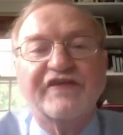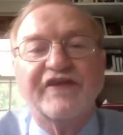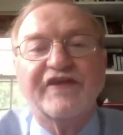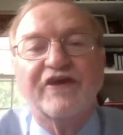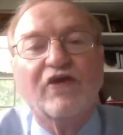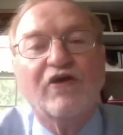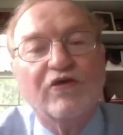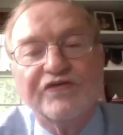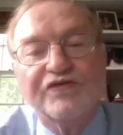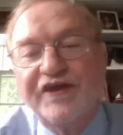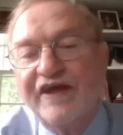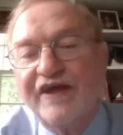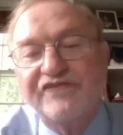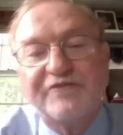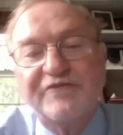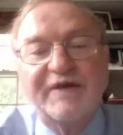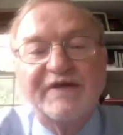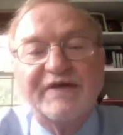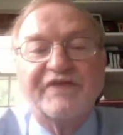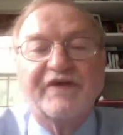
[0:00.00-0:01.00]
in the Old
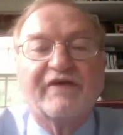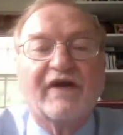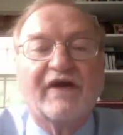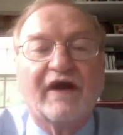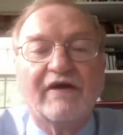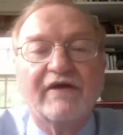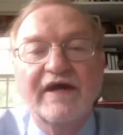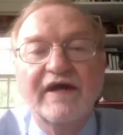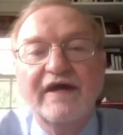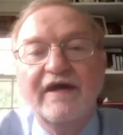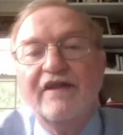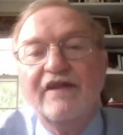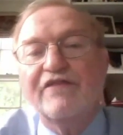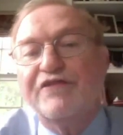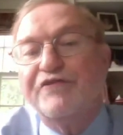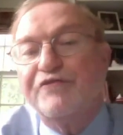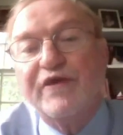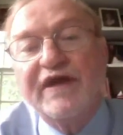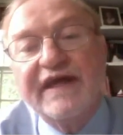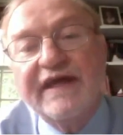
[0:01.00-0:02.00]
Testament. There are
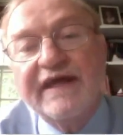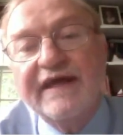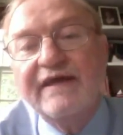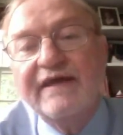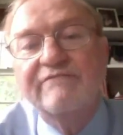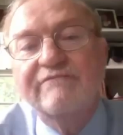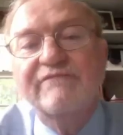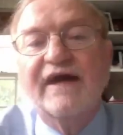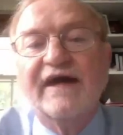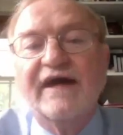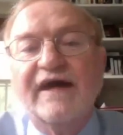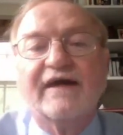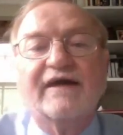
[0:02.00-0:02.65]
3